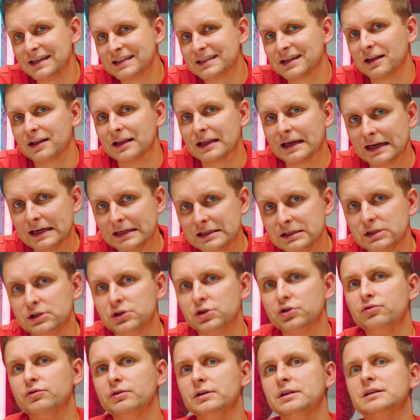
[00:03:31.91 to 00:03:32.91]
Intel is
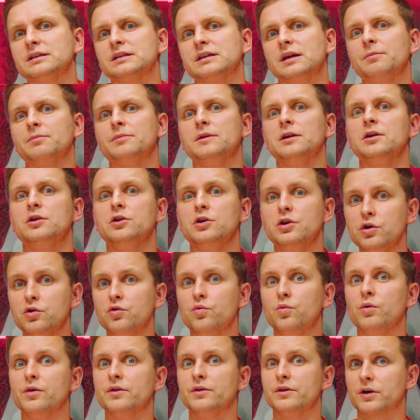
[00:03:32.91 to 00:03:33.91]
doing something
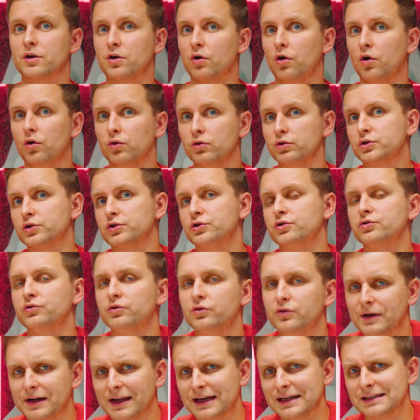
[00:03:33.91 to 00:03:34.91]
new with the Core Ultra
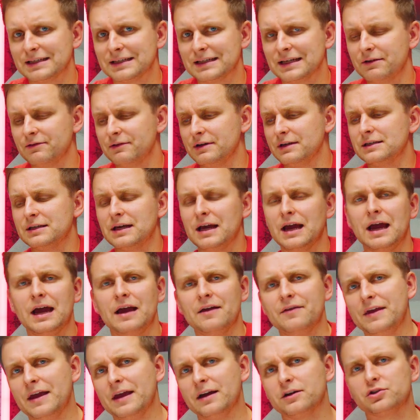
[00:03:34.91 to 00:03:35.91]
200S series.
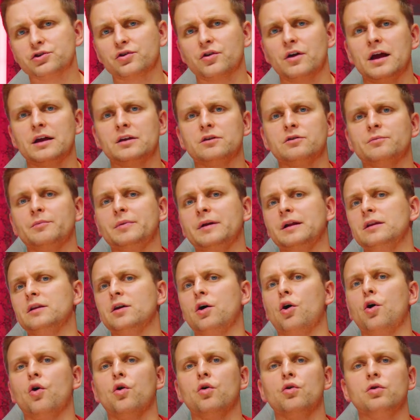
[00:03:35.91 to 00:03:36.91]
They are trying to
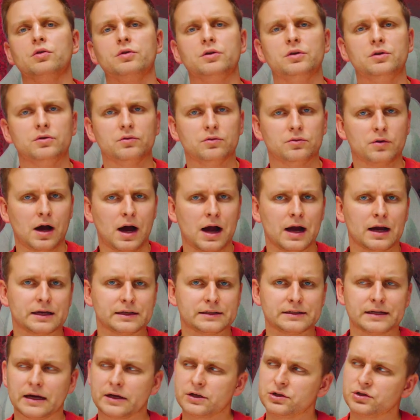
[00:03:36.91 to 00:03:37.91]
build a whole new
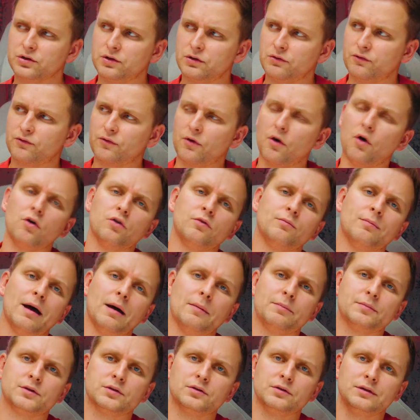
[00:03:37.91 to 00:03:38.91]
architecture and
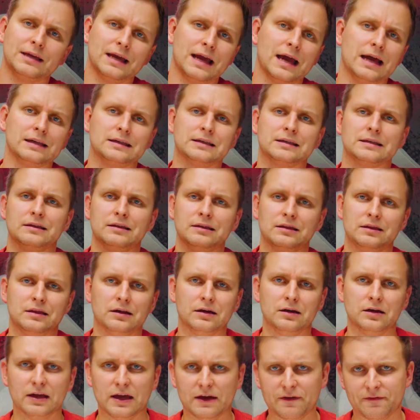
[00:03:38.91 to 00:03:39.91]
roadmap to get
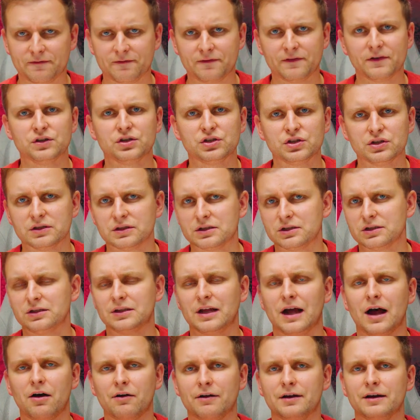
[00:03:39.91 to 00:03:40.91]
the efficiency
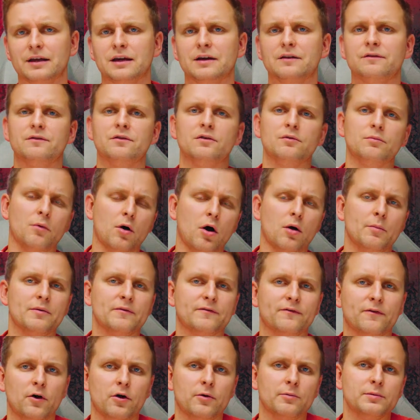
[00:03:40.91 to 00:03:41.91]
down and give you more
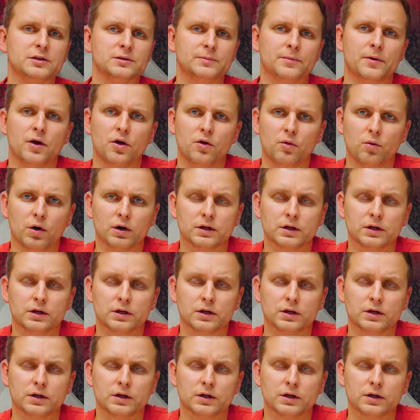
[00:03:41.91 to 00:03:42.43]
performance per